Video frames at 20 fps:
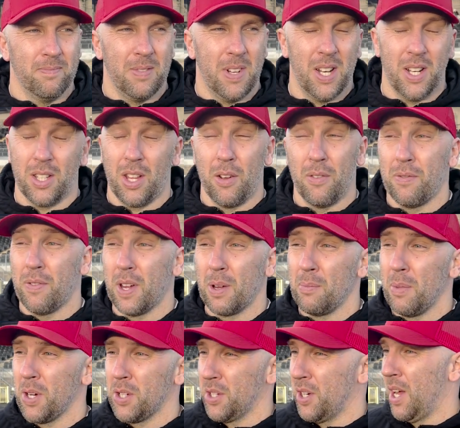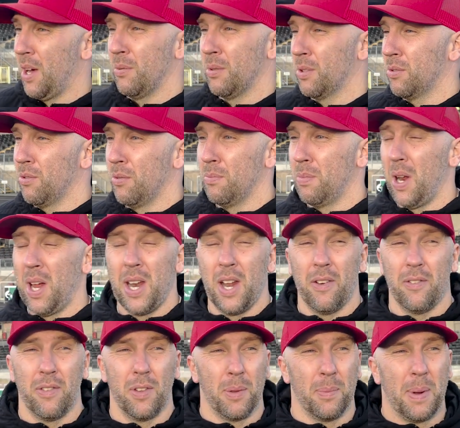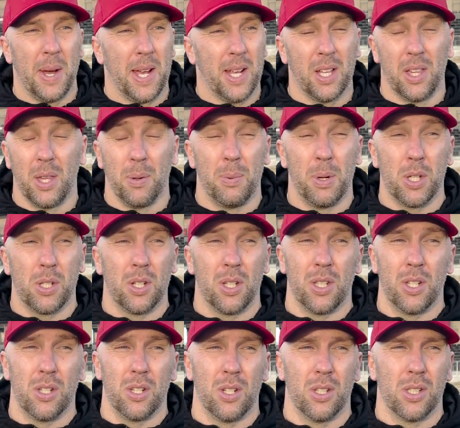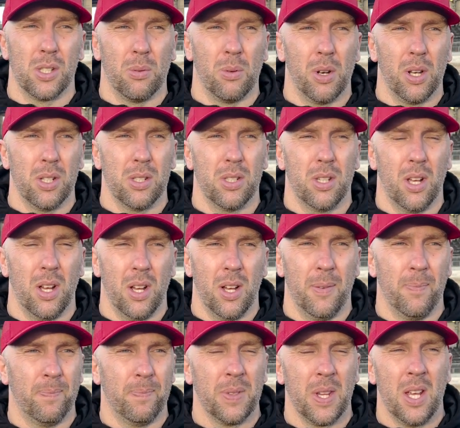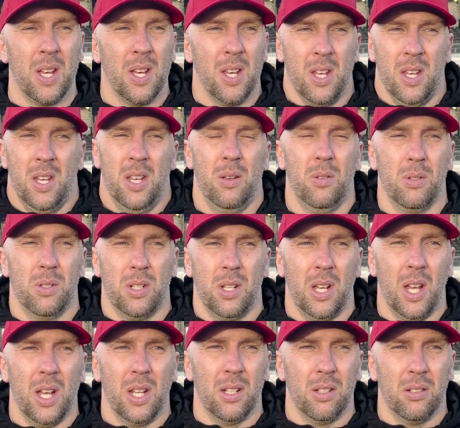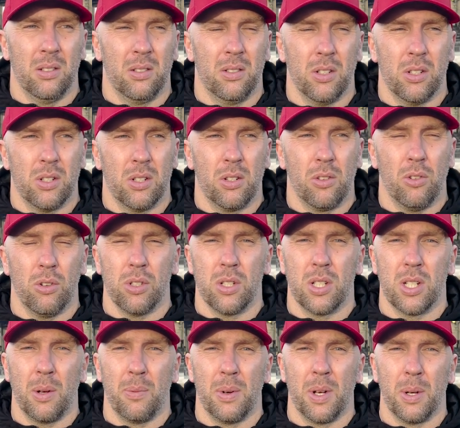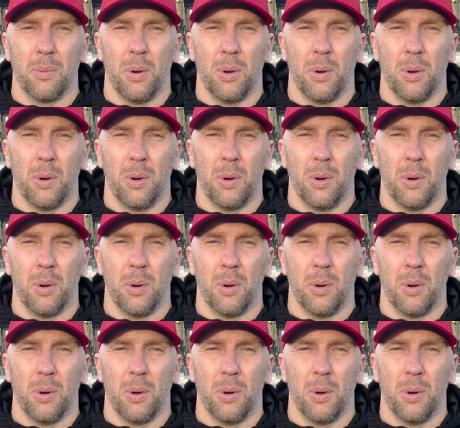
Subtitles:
I don't think much of that was from playing up from the back and the pitch conditions, to be honest. It was again just crosses coming in the